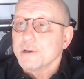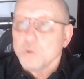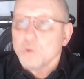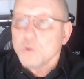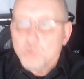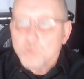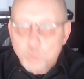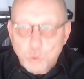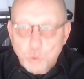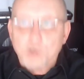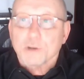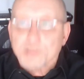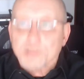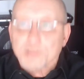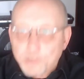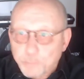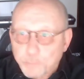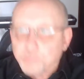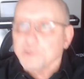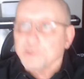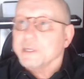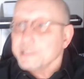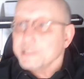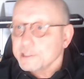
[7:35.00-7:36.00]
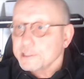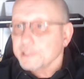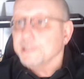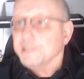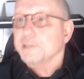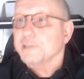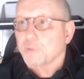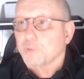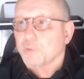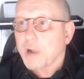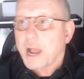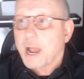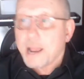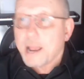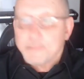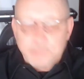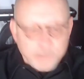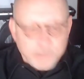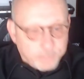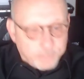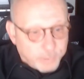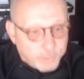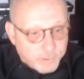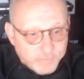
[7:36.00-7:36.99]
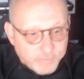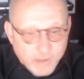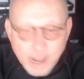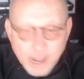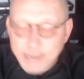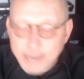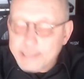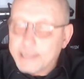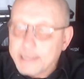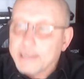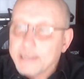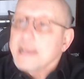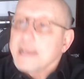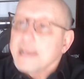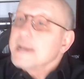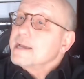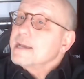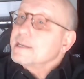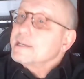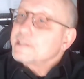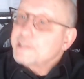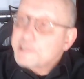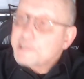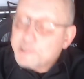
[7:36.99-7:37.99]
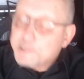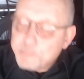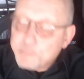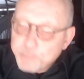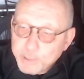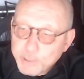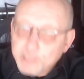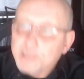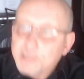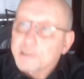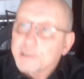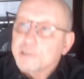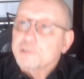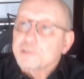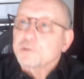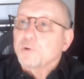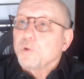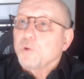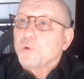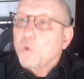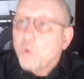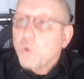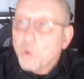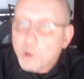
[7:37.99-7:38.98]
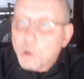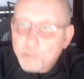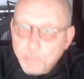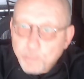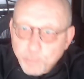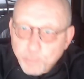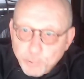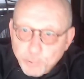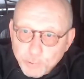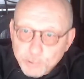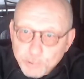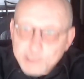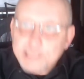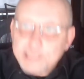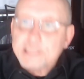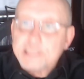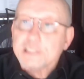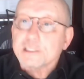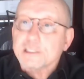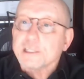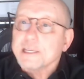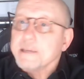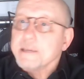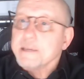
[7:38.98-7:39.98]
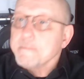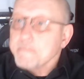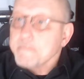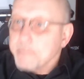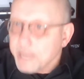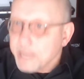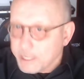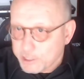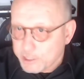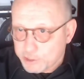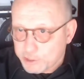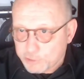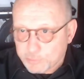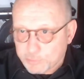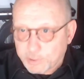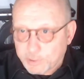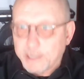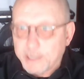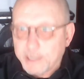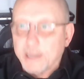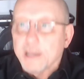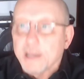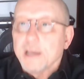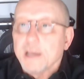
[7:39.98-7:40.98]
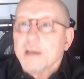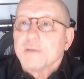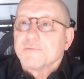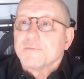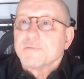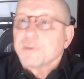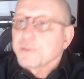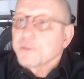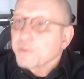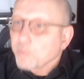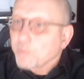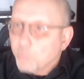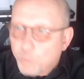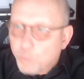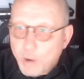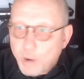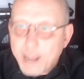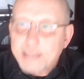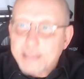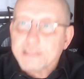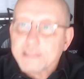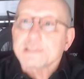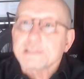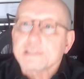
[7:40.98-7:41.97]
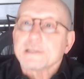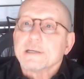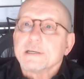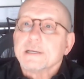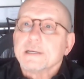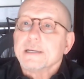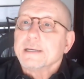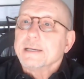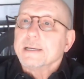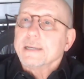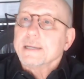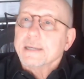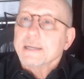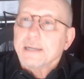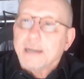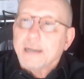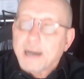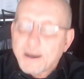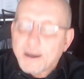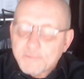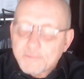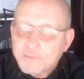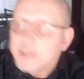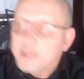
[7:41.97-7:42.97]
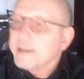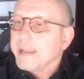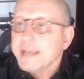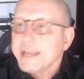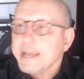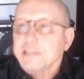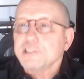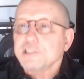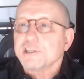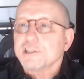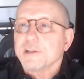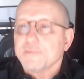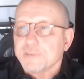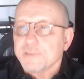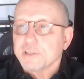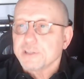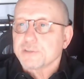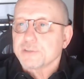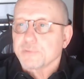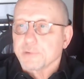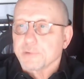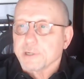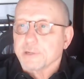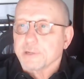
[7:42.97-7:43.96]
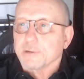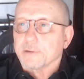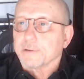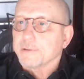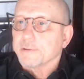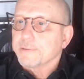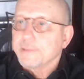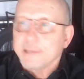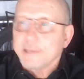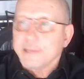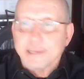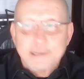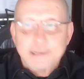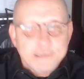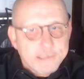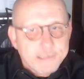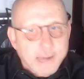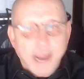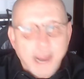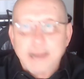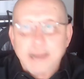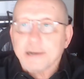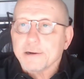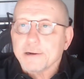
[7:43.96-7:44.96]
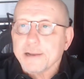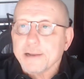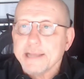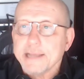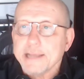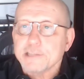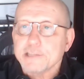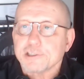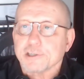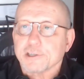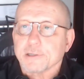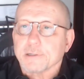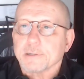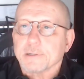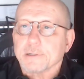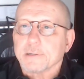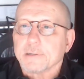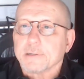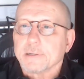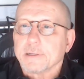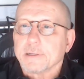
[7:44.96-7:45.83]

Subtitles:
who were the priestly tribe and provided spiritual or priestly ministry for the rest of the nation of Israel, the entire nation.